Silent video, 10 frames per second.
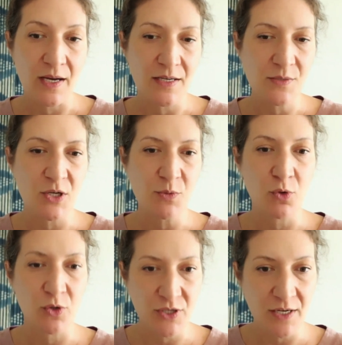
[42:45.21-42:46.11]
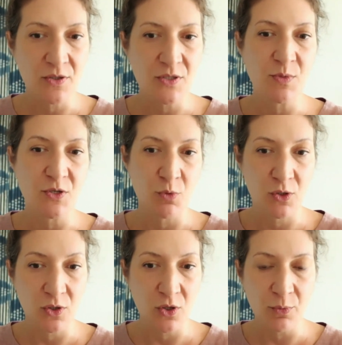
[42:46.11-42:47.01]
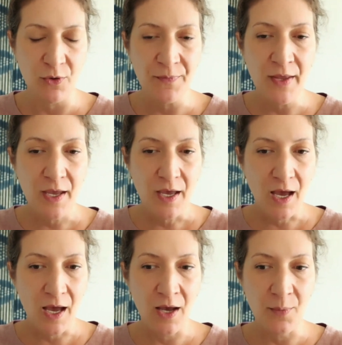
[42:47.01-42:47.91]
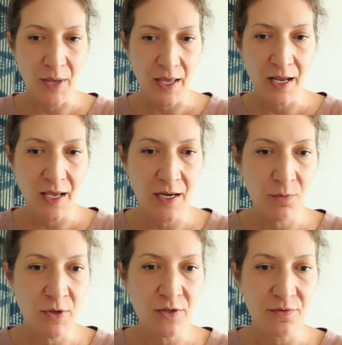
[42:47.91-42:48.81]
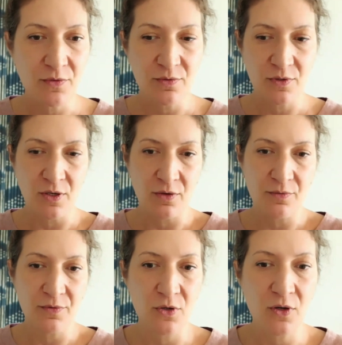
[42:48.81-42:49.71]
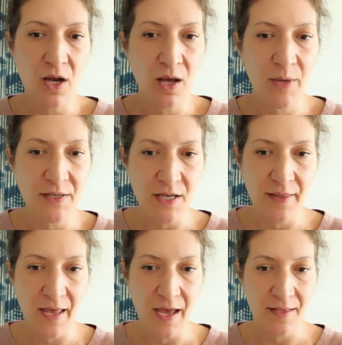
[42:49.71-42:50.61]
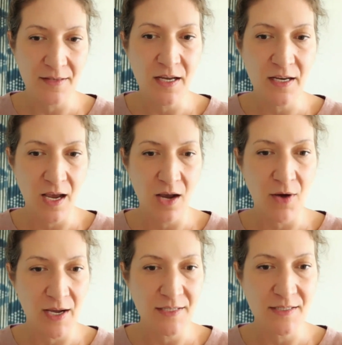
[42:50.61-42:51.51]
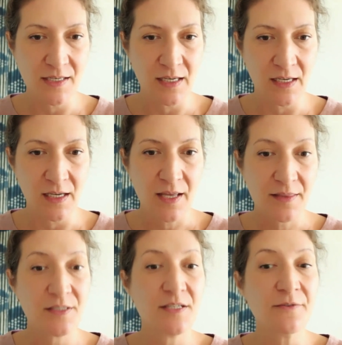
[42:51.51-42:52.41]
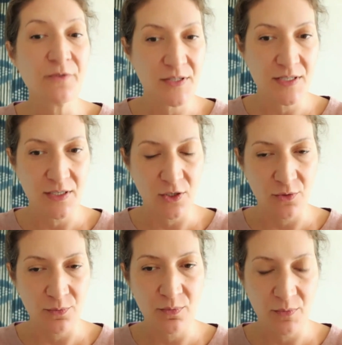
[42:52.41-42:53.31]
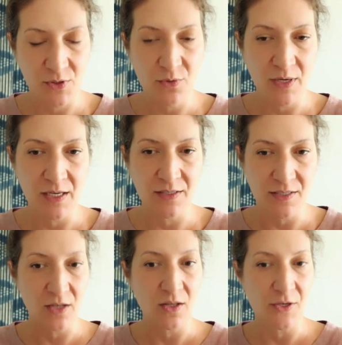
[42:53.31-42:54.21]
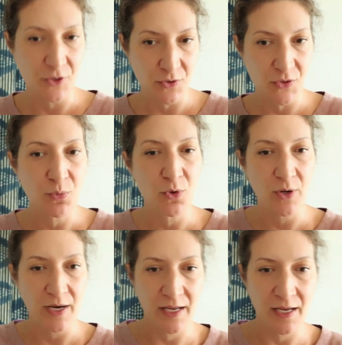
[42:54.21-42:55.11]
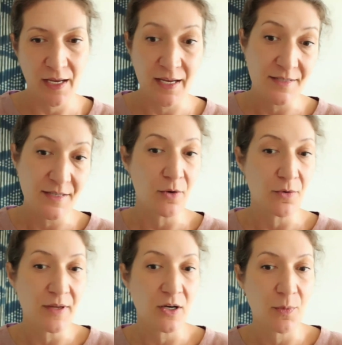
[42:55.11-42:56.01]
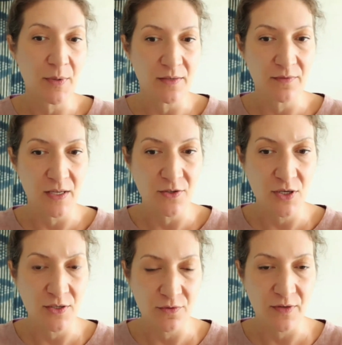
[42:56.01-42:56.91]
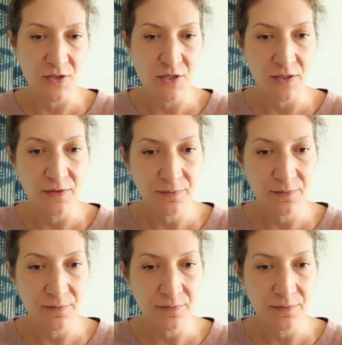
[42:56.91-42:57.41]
It's much more general, it's much more global. And I wonder if you for your comment on that, that's kind of how I see the difference here between psychological support and a psychotherapy intervention.